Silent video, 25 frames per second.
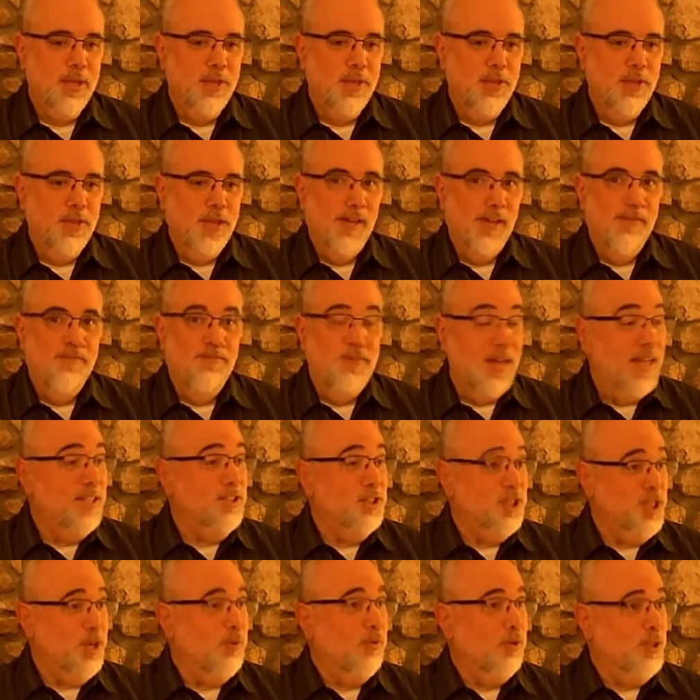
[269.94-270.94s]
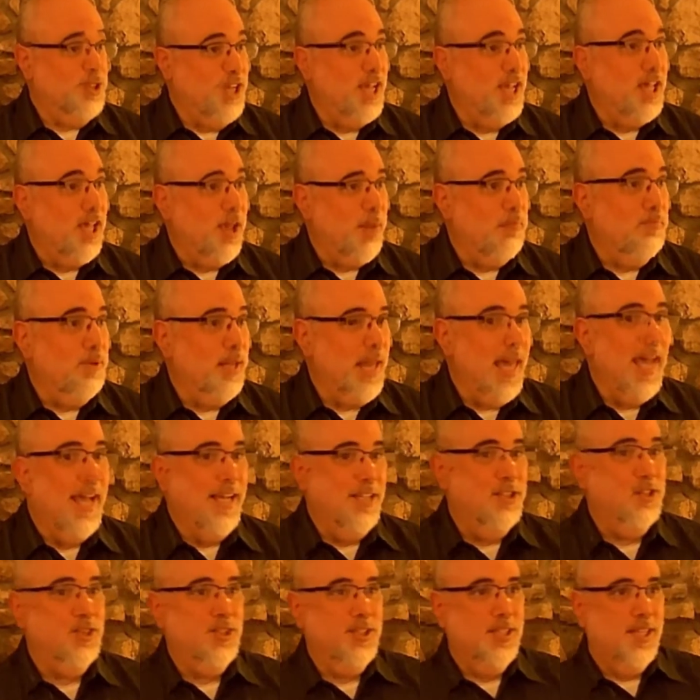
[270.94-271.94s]
events that were taking
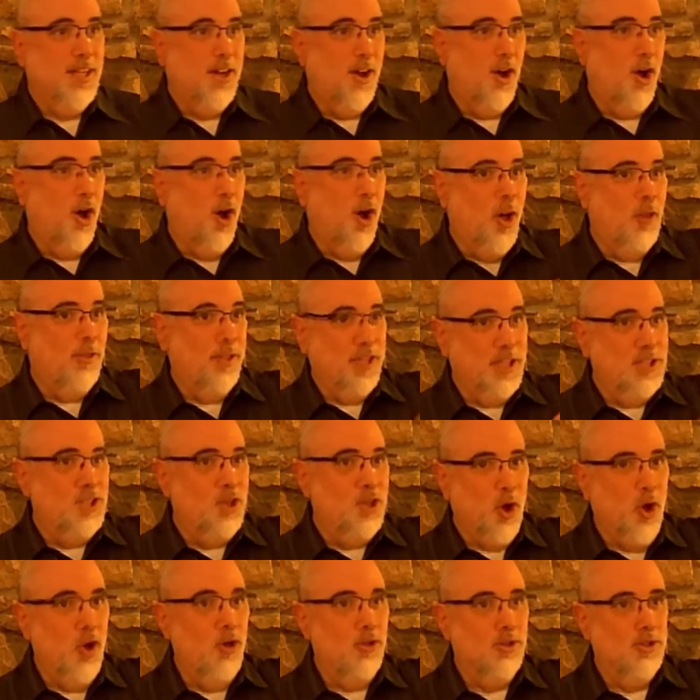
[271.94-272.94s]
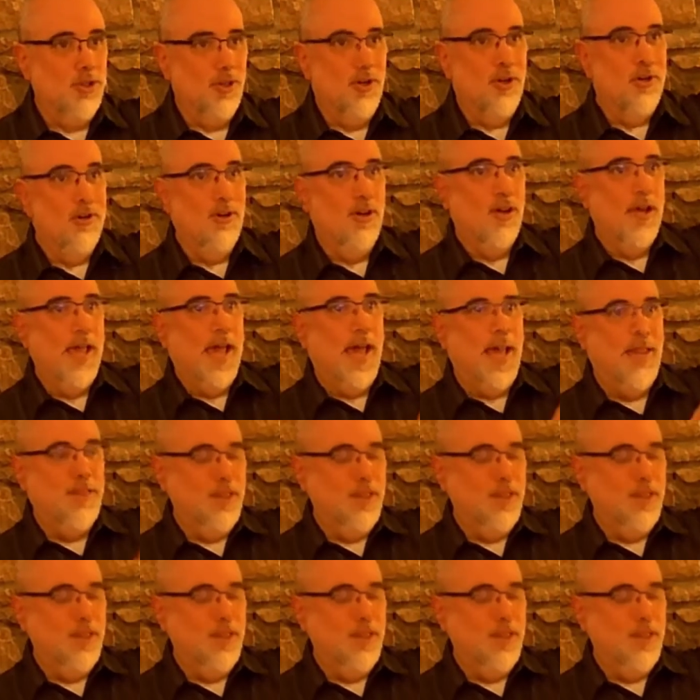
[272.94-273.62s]
place on this altar at